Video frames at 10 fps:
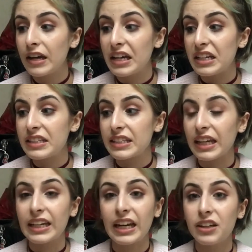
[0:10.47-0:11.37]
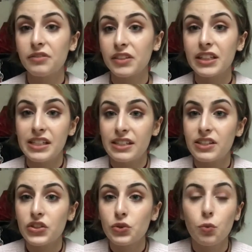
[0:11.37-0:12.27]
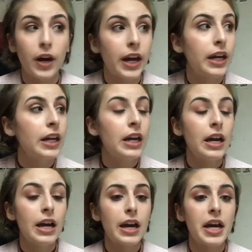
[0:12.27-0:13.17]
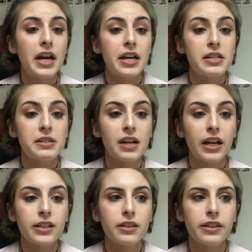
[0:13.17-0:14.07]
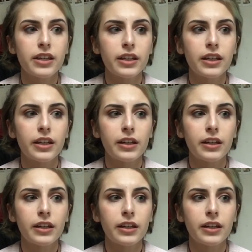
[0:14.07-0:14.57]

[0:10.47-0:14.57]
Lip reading: It's like kind of the easiest way, and I didn't think